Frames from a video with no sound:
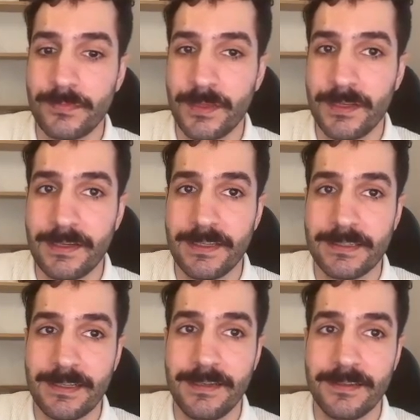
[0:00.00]
And this
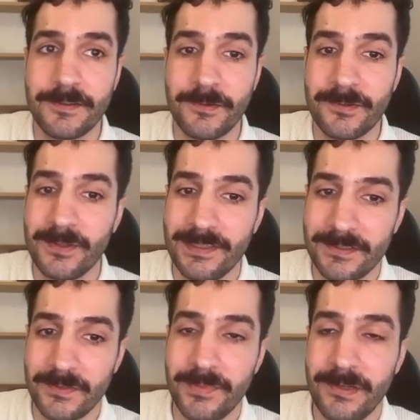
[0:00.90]
client also needs
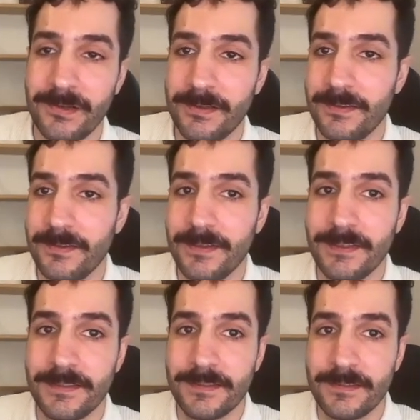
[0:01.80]
to build
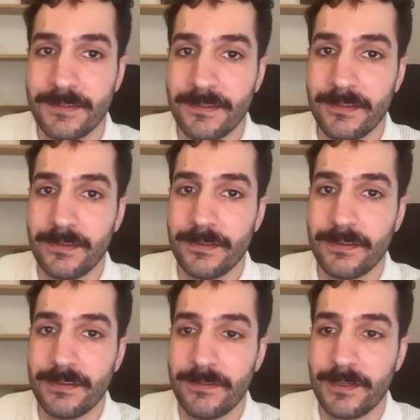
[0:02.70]
its
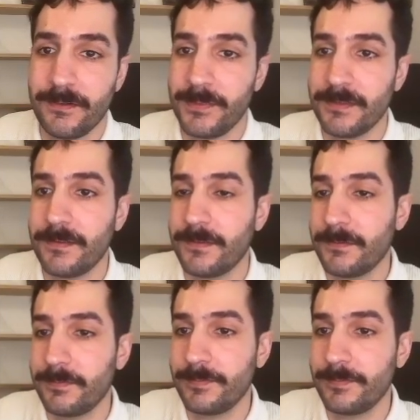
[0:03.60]
environment.